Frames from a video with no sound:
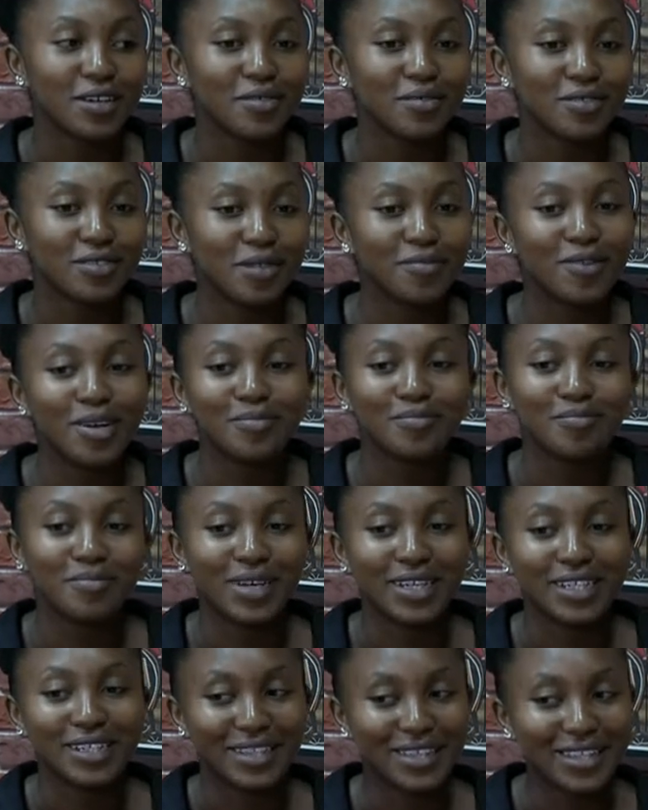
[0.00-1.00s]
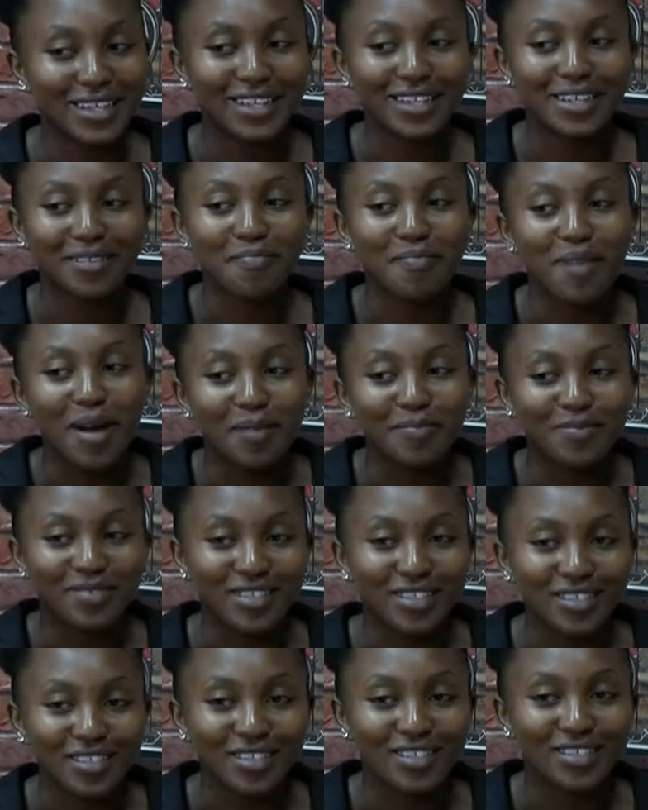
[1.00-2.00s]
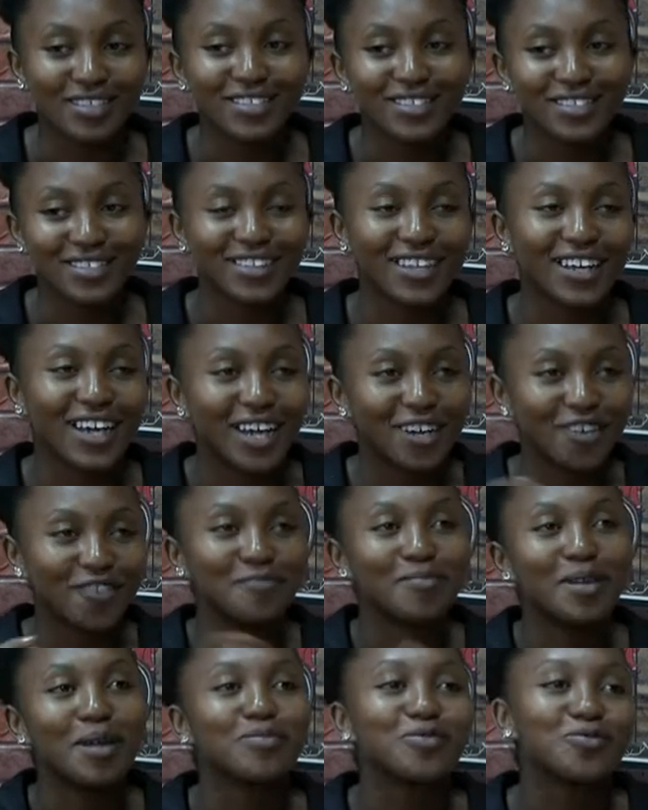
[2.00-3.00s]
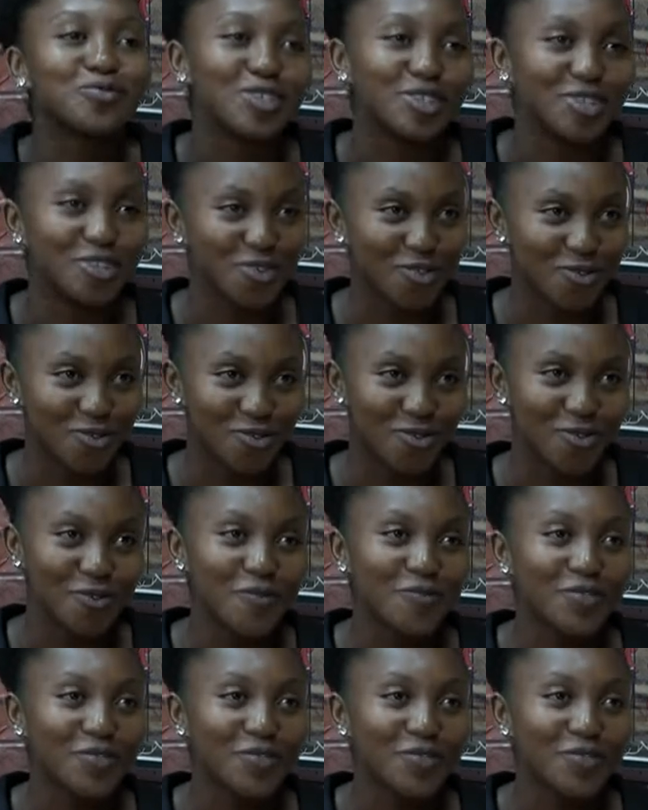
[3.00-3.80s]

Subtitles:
someone might think MAPS is the kind of maps we draw.